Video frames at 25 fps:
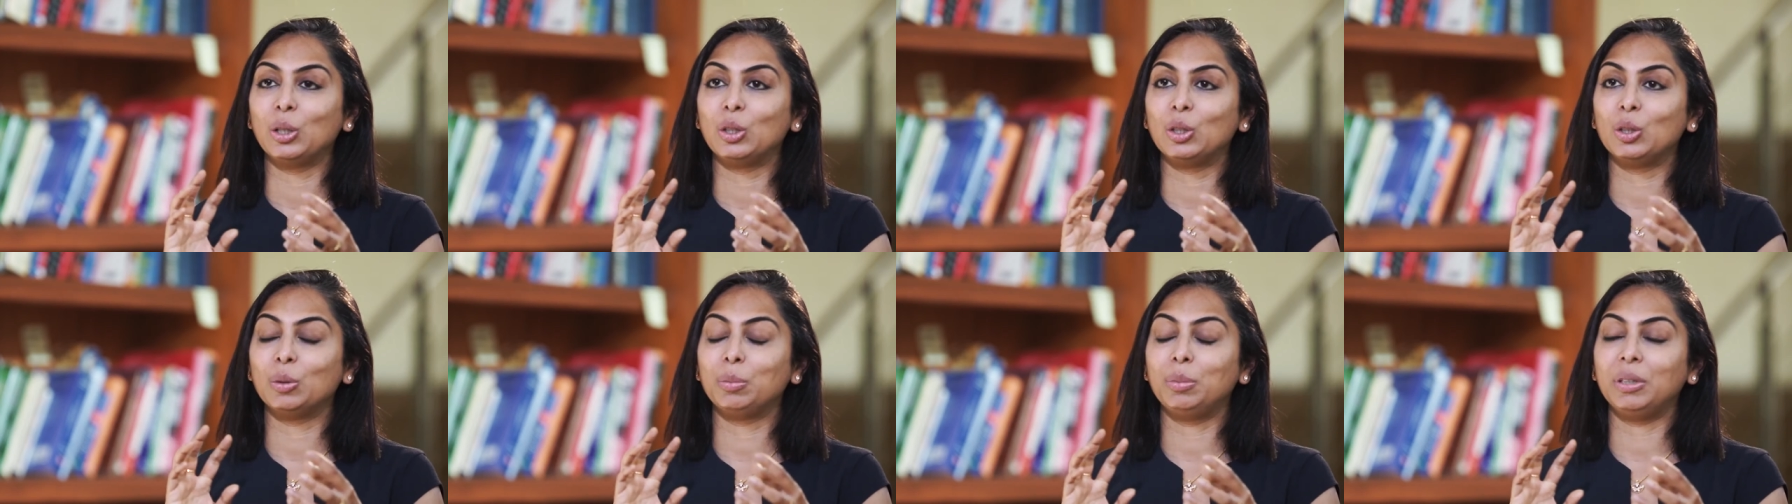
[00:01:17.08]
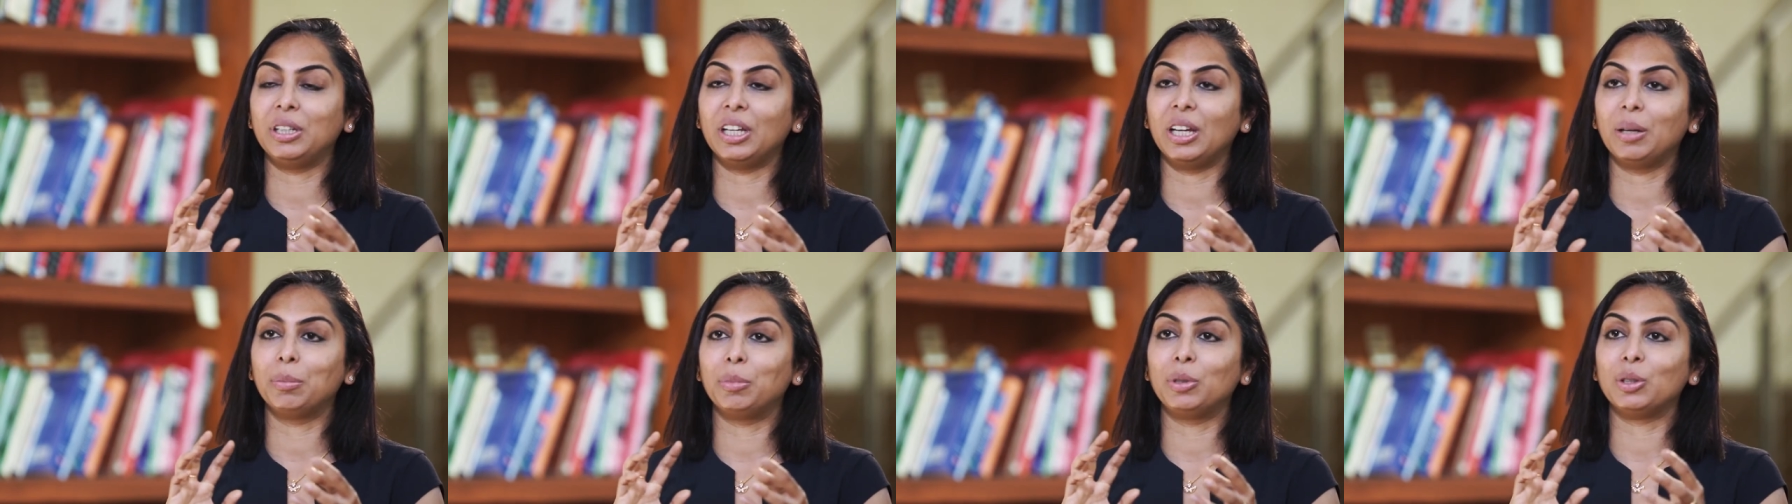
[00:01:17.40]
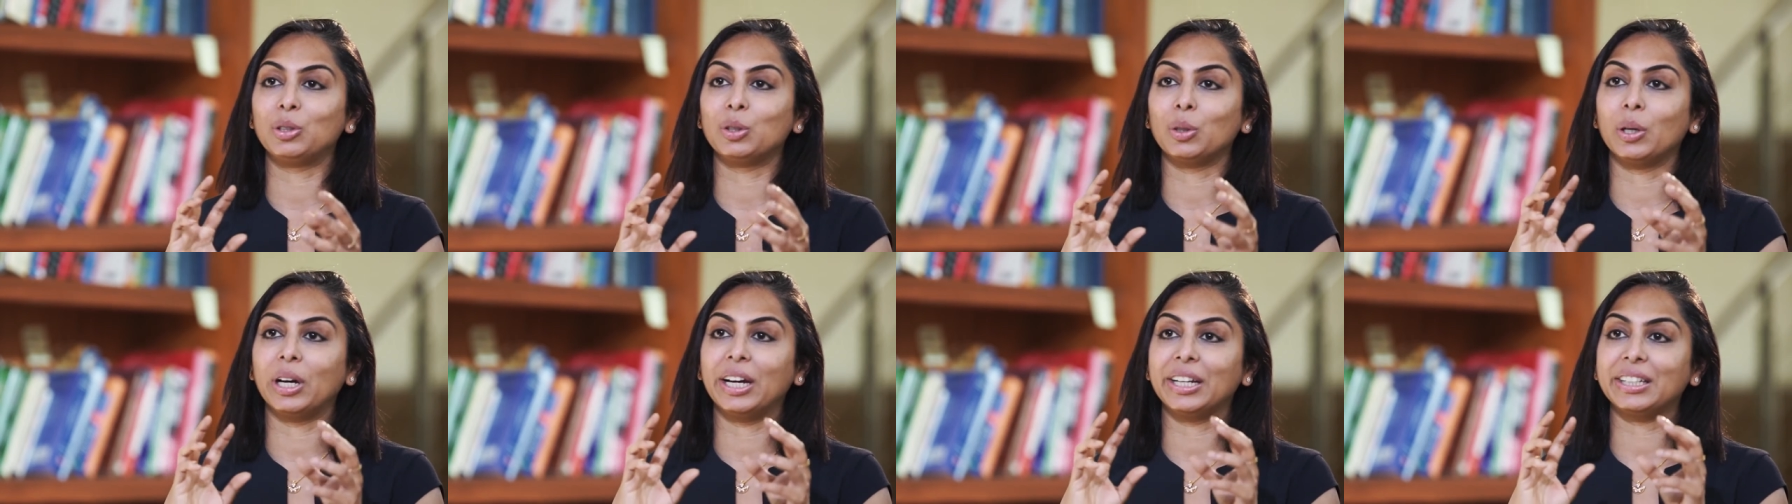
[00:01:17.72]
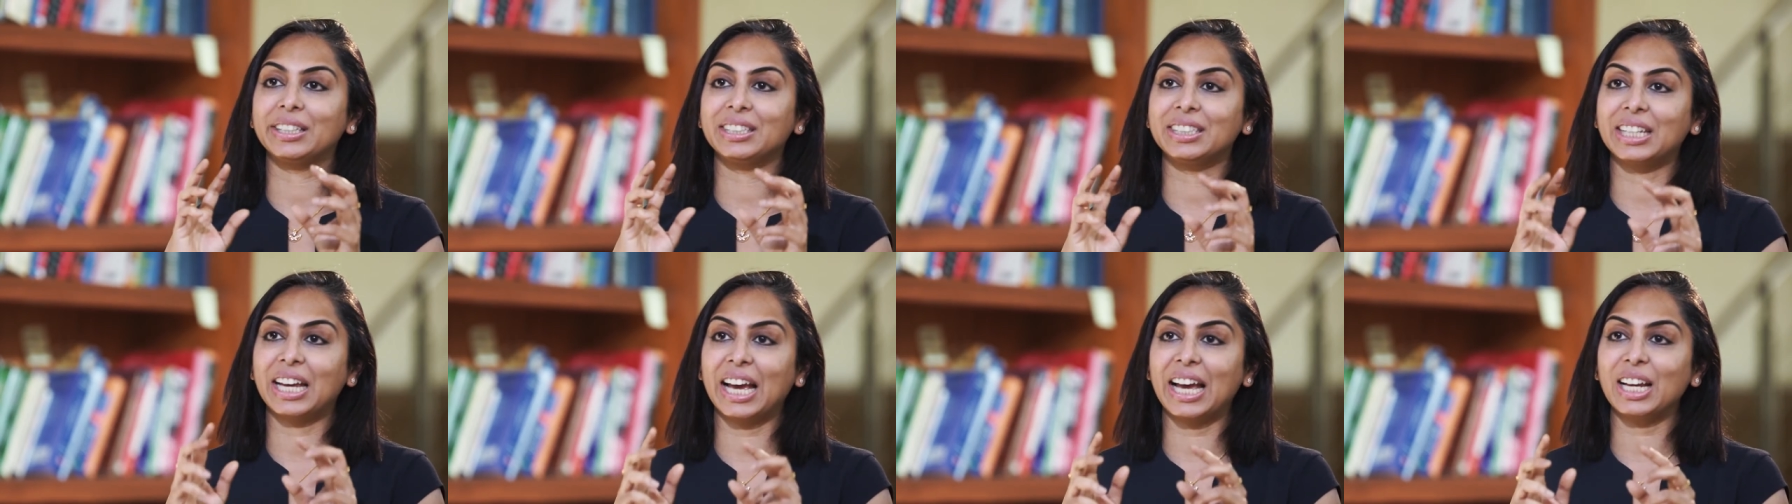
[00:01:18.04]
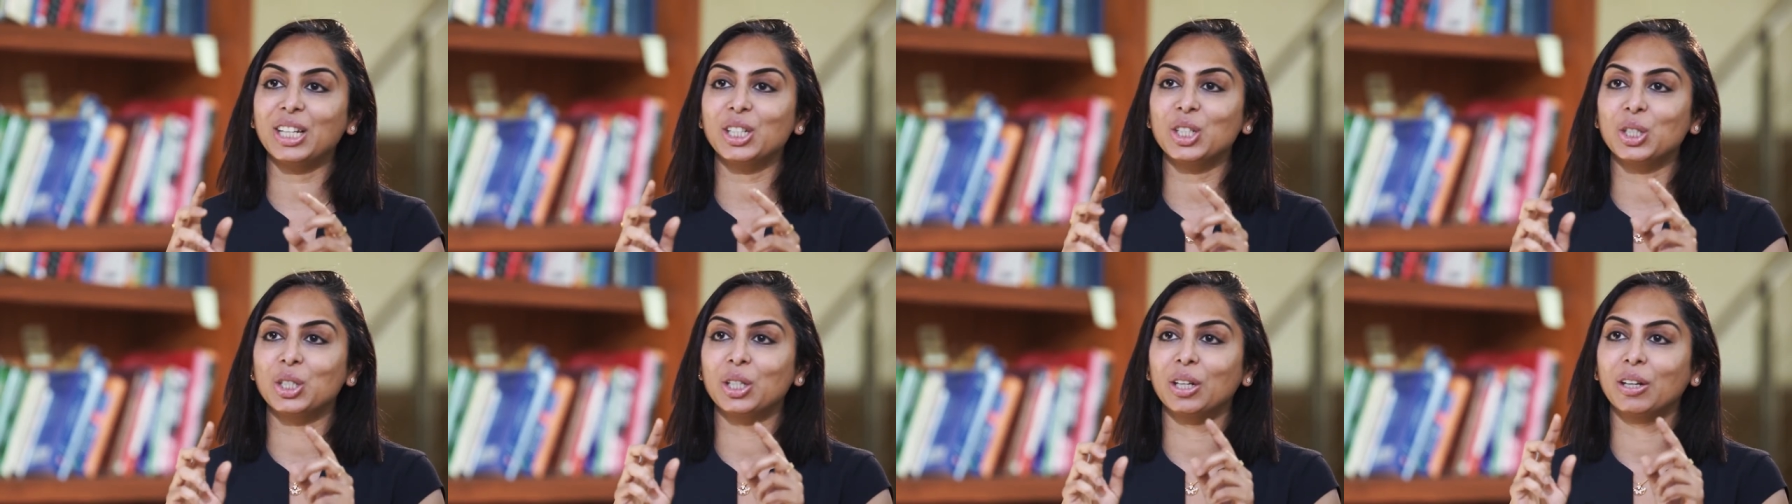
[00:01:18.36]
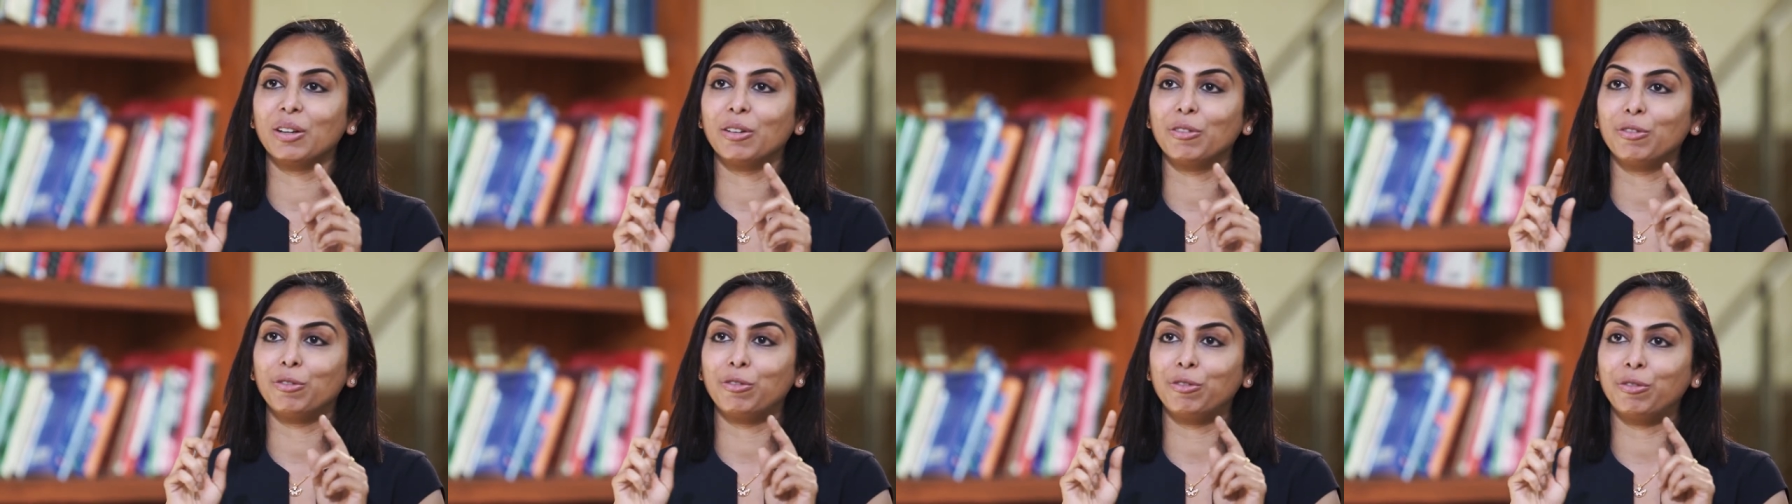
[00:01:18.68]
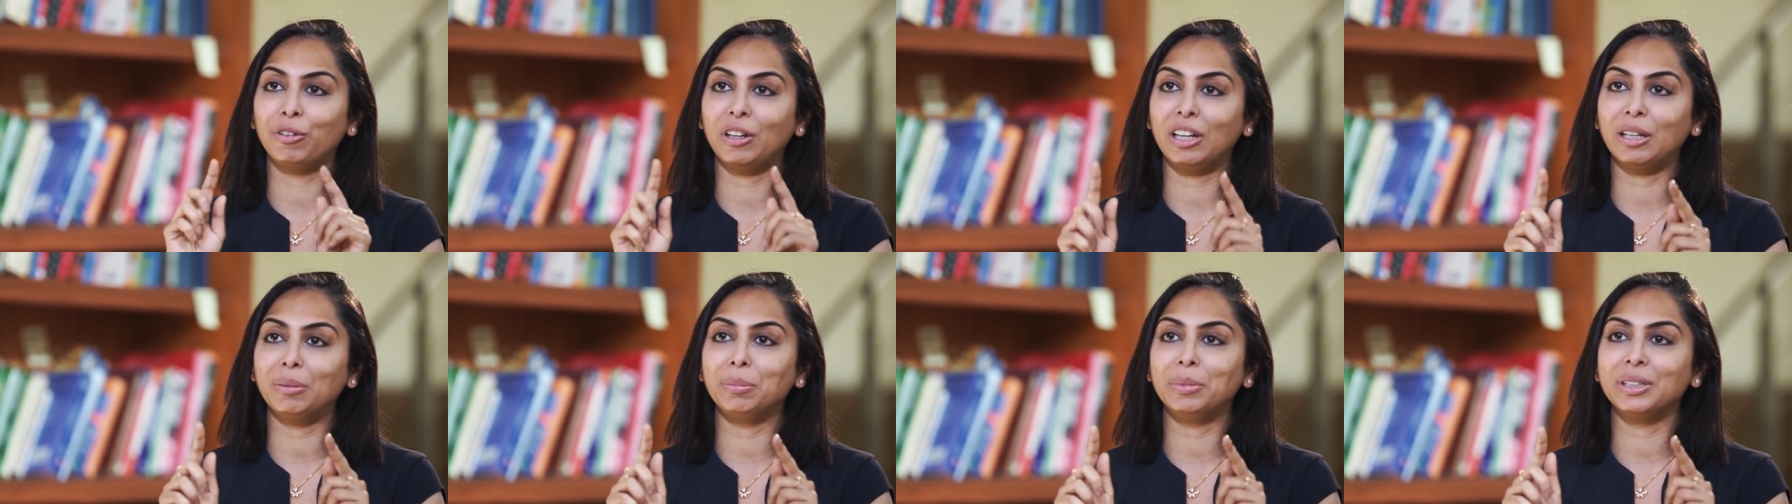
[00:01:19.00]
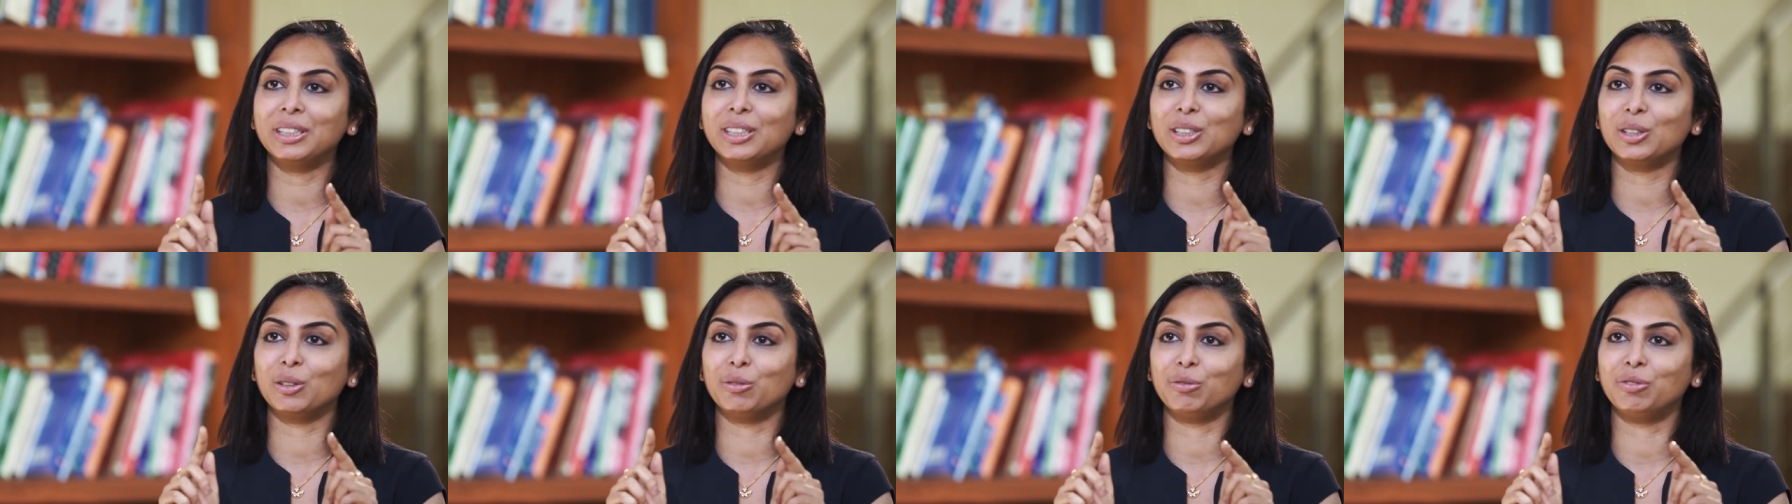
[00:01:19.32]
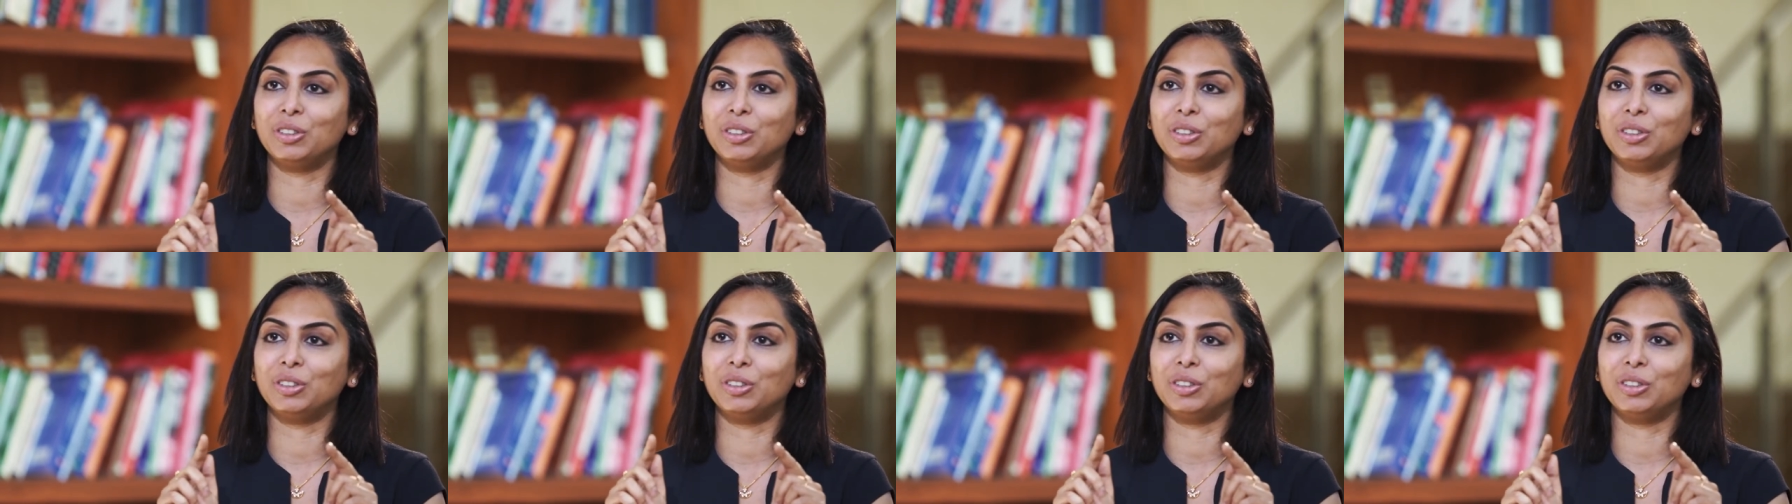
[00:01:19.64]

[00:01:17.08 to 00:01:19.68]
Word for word: to be able to attach filaments